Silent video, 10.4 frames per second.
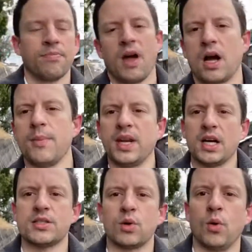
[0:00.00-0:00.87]
A company
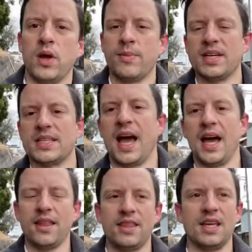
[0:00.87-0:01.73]
called Toy Biz
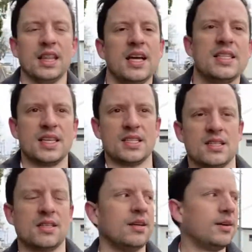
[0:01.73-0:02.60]
had the
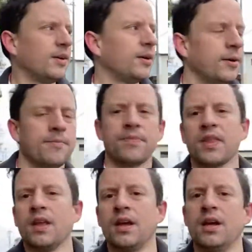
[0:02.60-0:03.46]
license
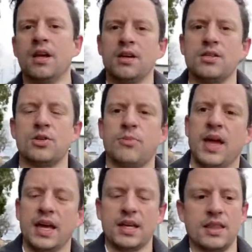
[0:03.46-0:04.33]
to
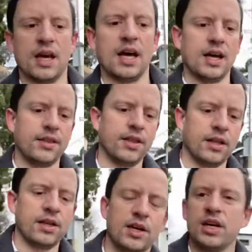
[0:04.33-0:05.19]
make
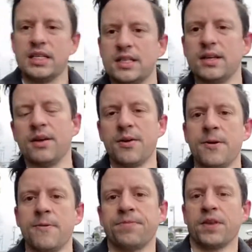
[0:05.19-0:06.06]
the goods
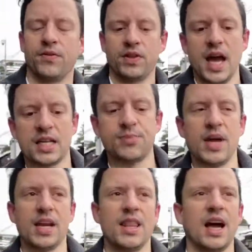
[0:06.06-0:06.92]
for the
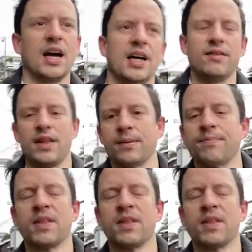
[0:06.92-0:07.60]
X-Men and that kind of thing.